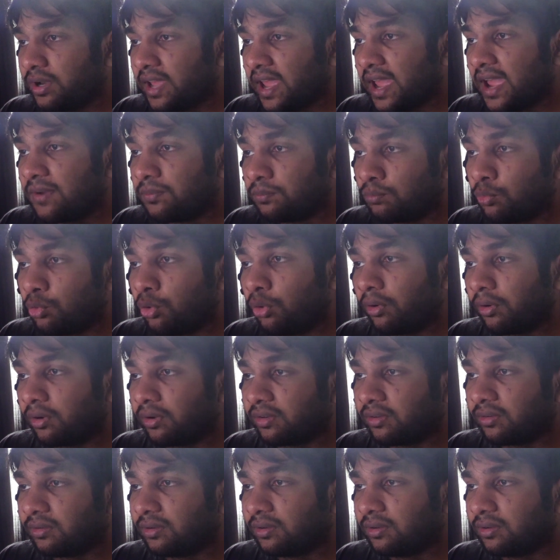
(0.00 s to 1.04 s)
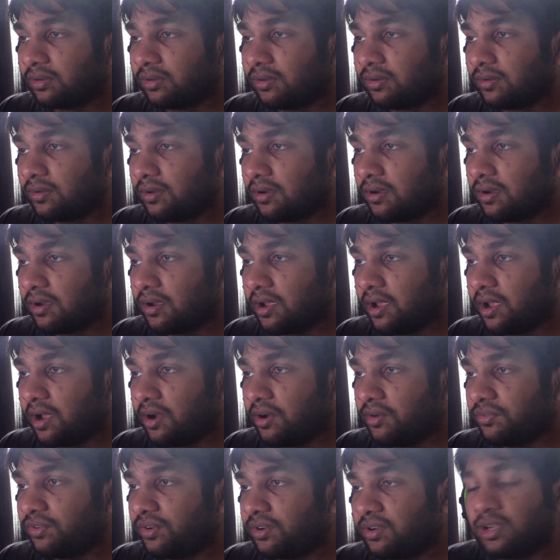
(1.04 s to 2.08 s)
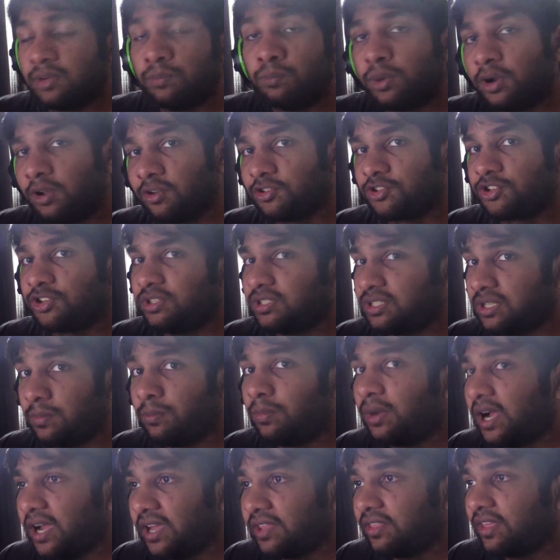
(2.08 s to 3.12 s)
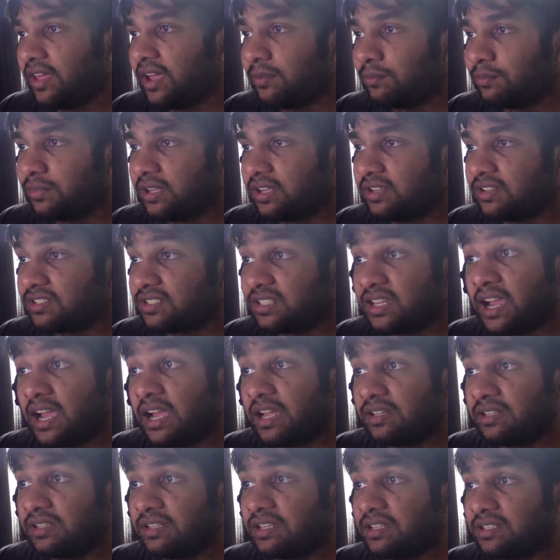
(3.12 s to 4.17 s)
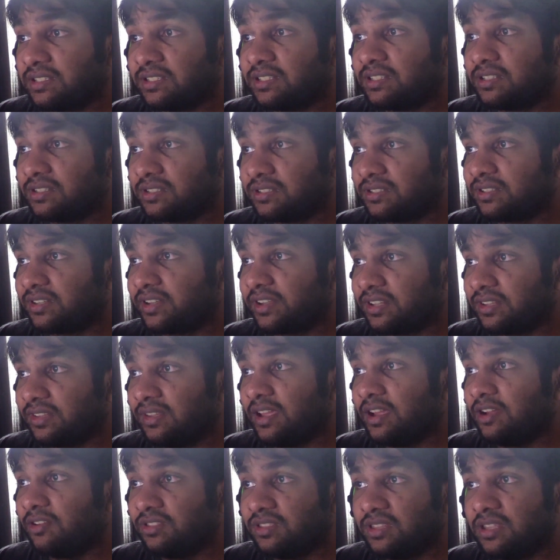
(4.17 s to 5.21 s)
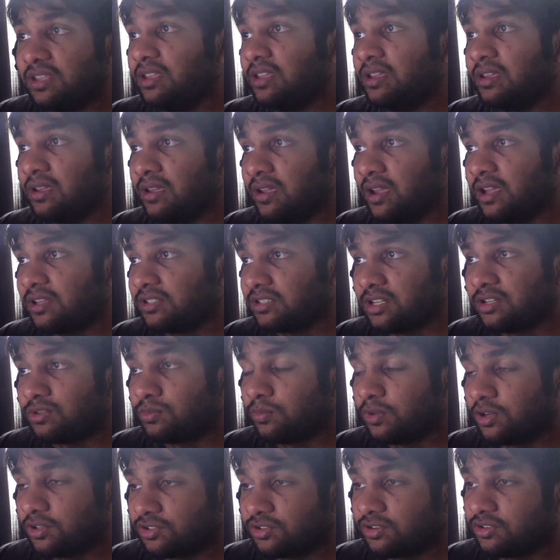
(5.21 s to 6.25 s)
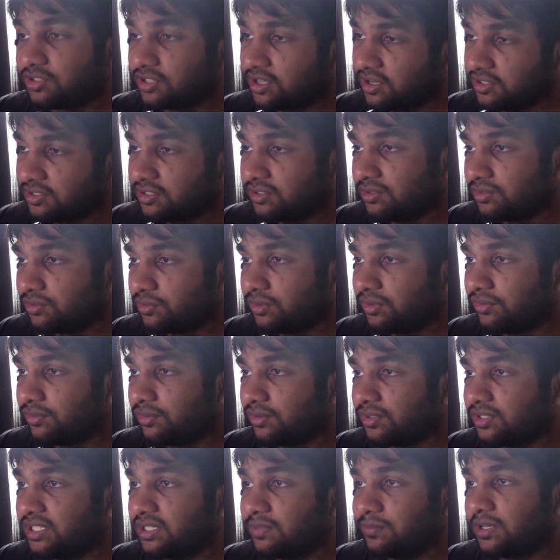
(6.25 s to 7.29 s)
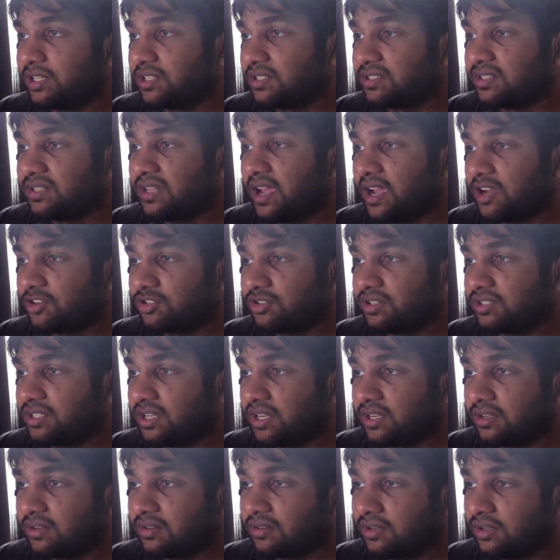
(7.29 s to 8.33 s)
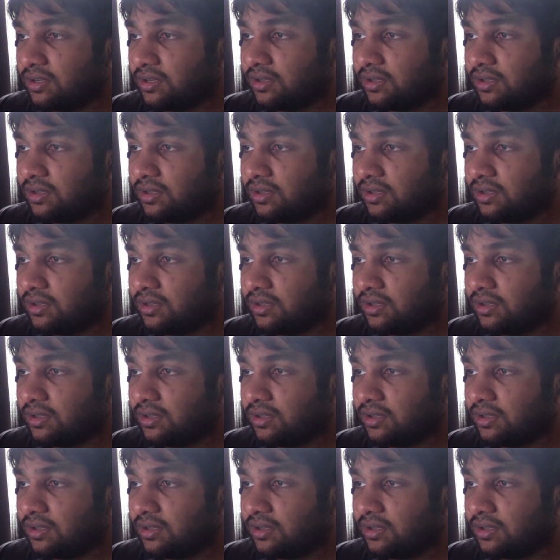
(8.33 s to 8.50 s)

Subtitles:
have more of a compulsion to buy that, because yeah, this is like now the S.H.MonsterArts Godzilla 2014, because they actually taken,